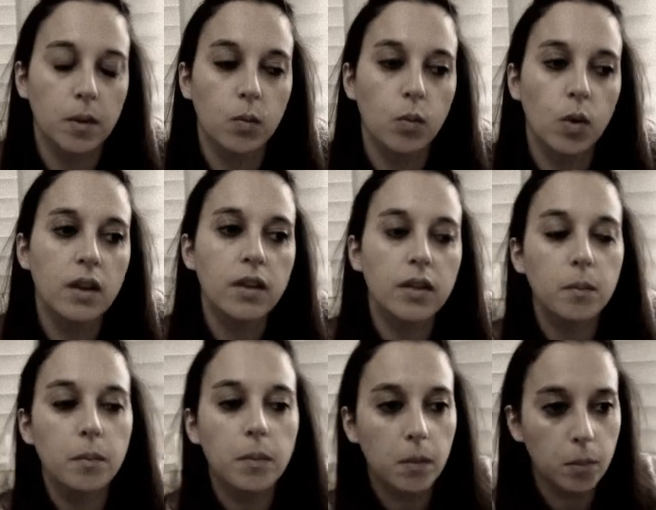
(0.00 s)
but one of
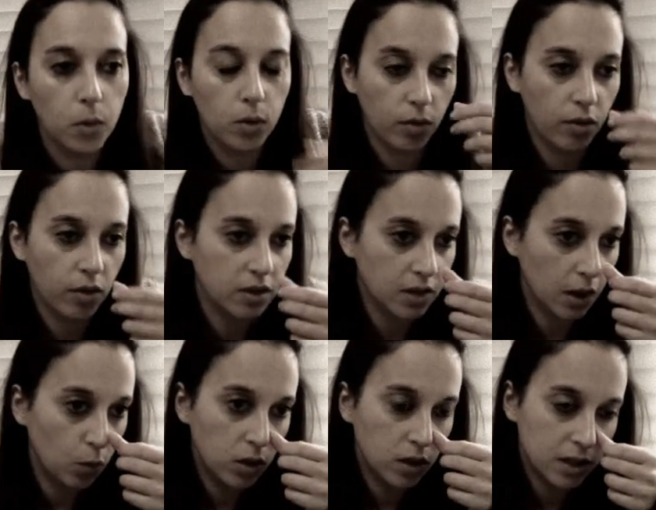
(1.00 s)
the important things
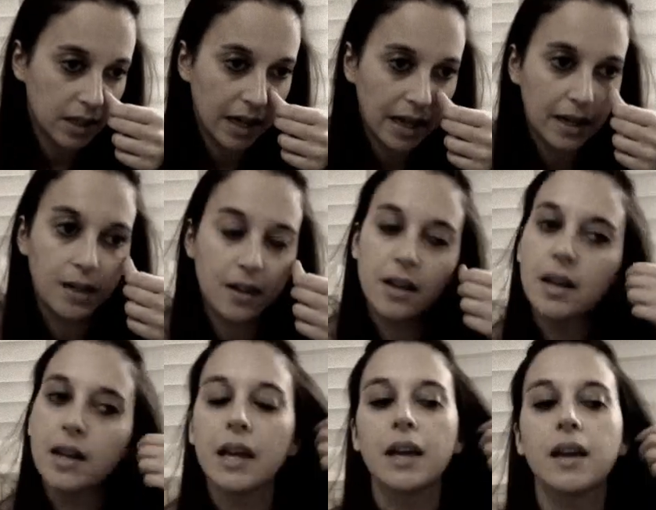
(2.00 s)
I would say
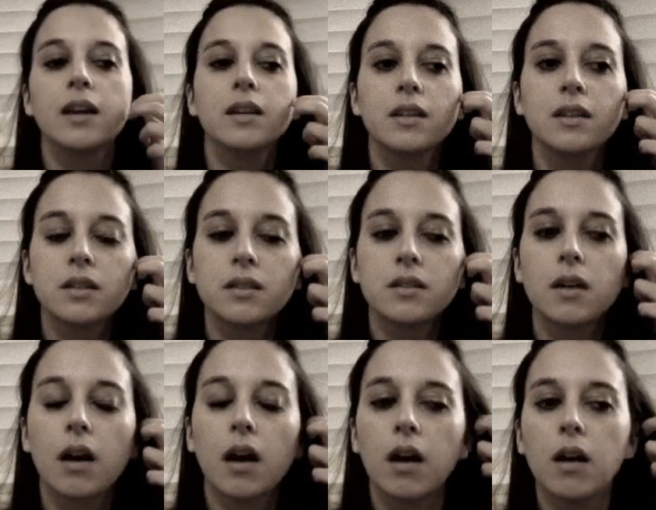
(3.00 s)

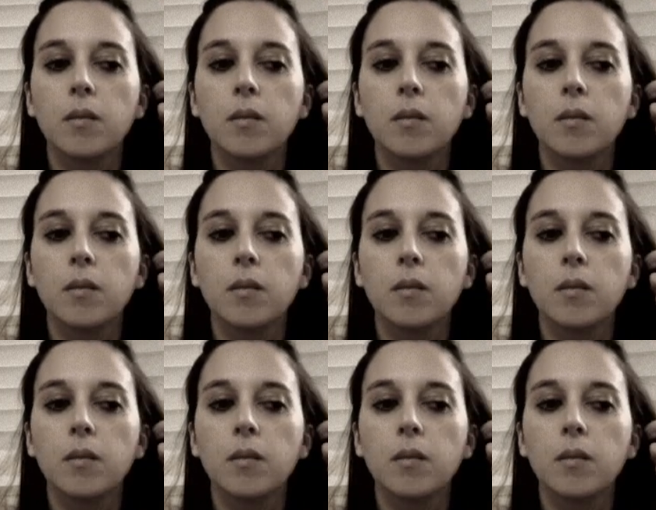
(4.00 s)
is